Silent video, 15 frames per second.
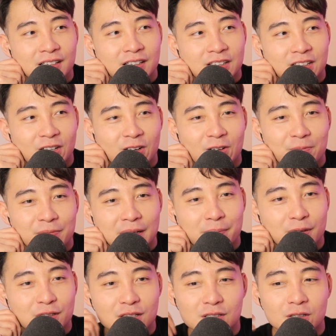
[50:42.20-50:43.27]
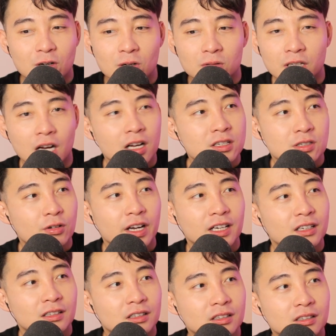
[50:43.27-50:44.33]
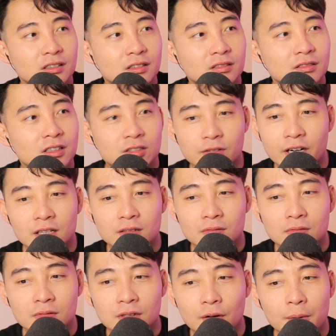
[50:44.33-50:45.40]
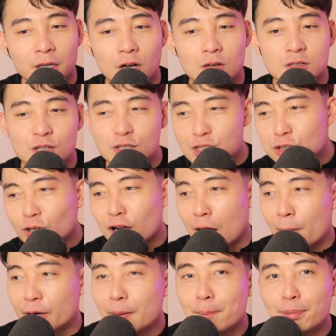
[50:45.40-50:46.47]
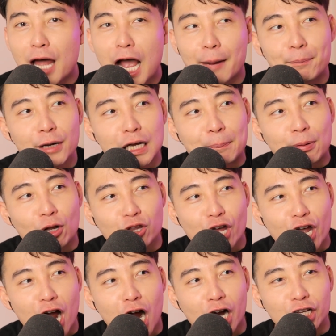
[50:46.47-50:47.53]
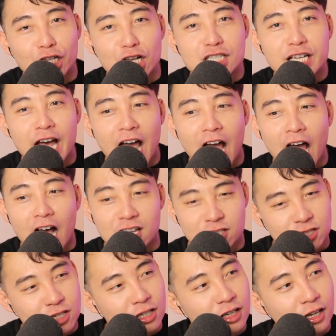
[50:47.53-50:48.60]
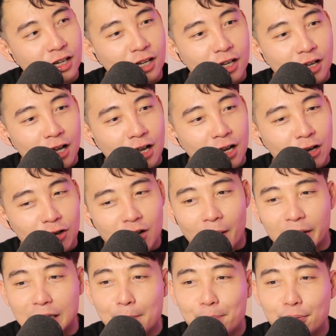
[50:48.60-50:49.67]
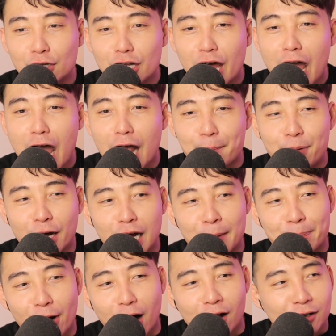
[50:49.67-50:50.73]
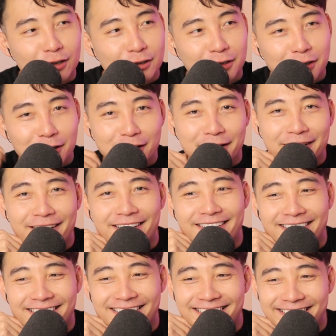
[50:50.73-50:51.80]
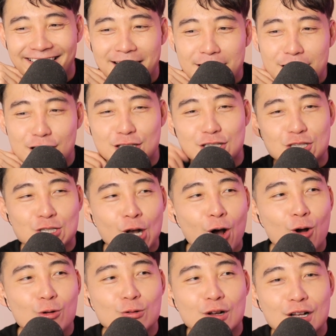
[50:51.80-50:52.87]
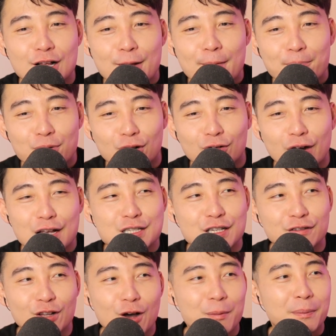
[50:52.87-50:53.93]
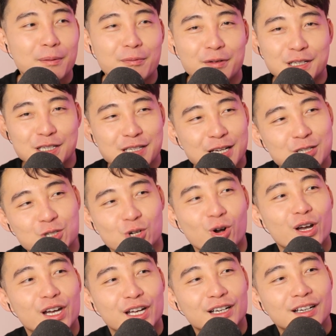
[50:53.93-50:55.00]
You know, people just go, yeah, it's great. It's great. Nobody goes, just look how many black people they are in this cast. Look how many black people. It's so progressive. No, we just enjoy it.